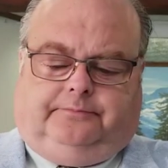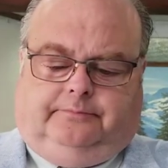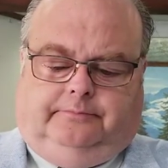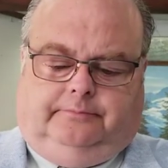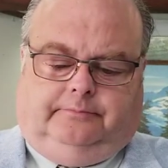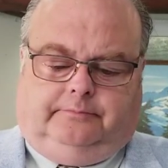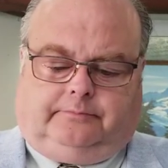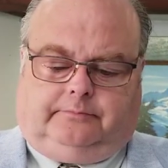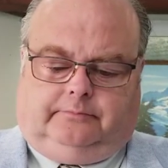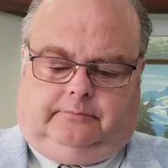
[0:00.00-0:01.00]

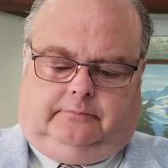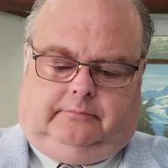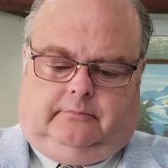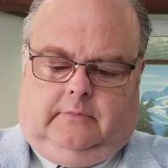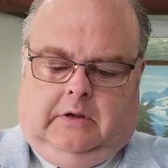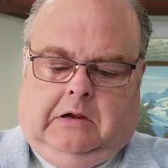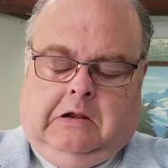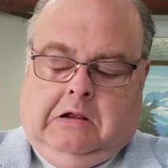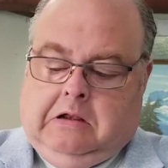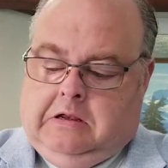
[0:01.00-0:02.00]

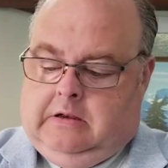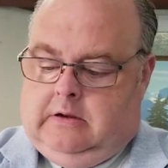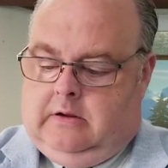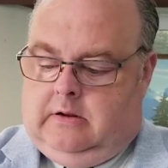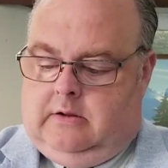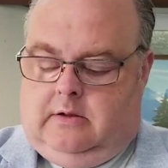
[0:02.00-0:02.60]
Nobody speaks.